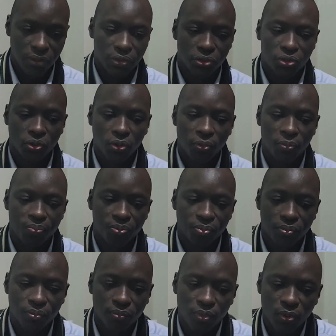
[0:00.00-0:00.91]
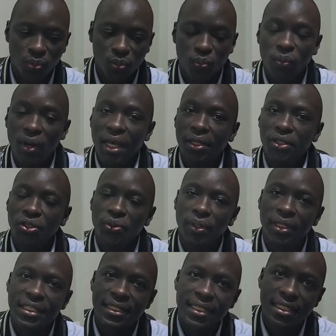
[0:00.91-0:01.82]
So why do you
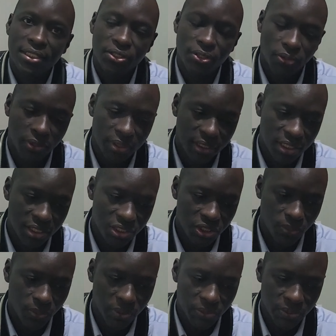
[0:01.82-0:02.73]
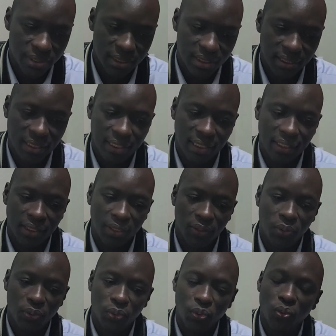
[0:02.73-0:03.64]
want to test your audience? You want to see
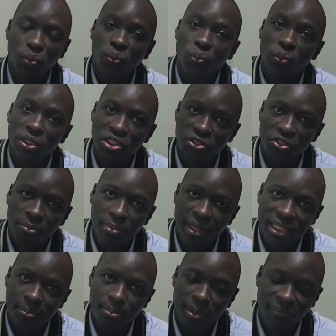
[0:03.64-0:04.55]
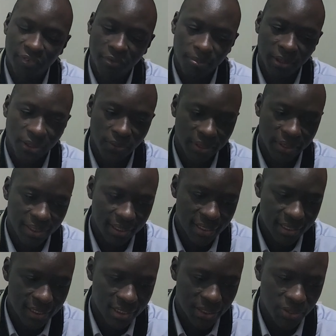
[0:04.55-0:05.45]
which is your best performing
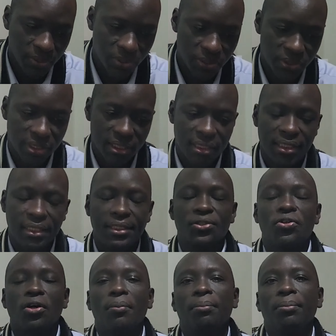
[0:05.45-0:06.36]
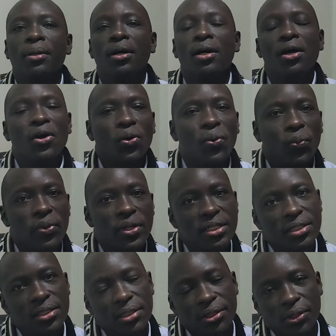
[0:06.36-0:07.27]
audience. You want to stop
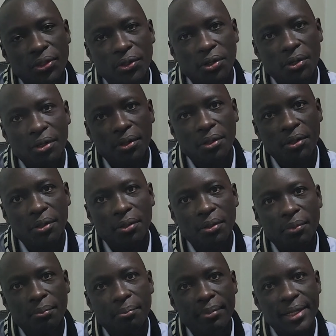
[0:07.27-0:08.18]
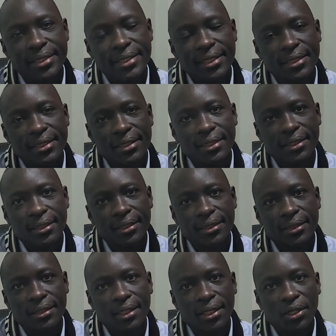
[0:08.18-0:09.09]
wasting your budget
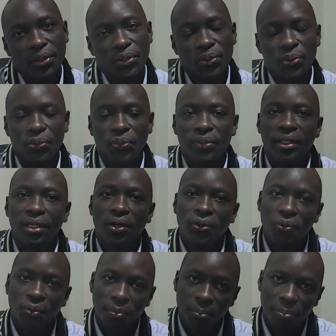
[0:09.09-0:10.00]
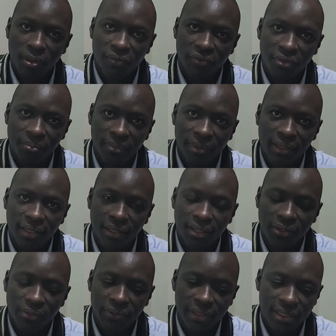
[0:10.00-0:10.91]
through the low performing
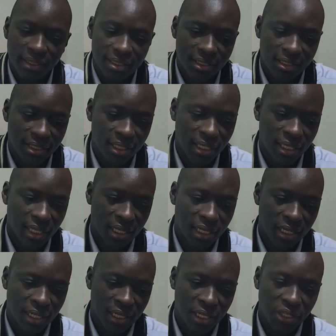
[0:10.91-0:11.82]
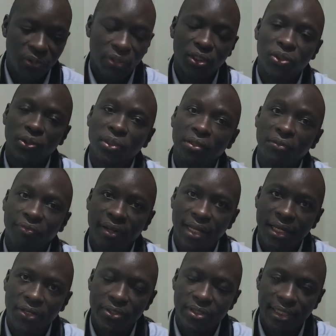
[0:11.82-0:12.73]
audience. You want to
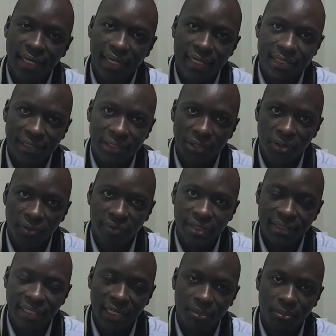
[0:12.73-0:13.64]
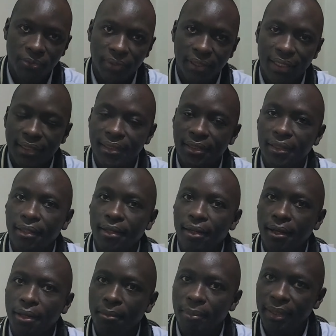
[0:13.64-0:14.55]
refine your targeting over time to get
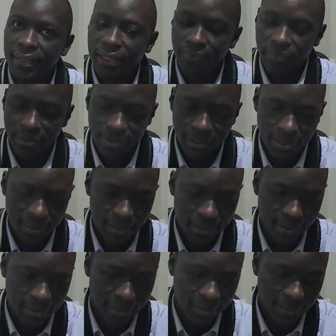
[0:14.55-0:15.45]
better results.